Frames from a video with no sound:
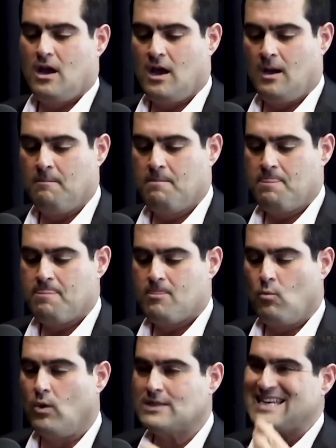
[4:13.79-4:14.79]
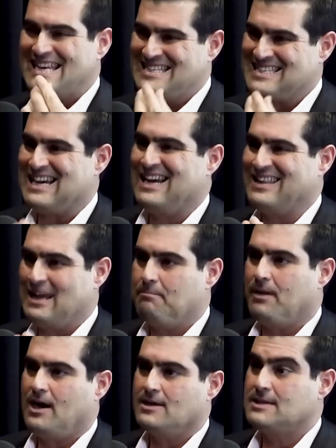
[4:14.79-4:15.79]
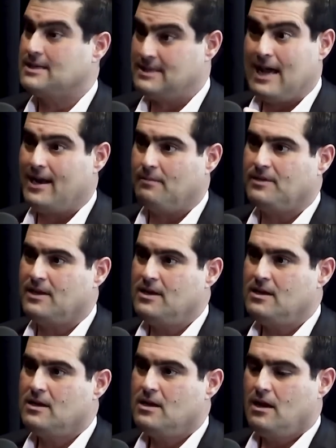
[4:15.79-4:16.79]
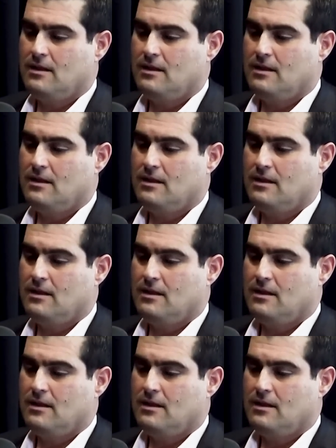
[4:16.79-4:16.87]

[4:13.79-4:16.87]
Um, what's inside that box? It's not empty.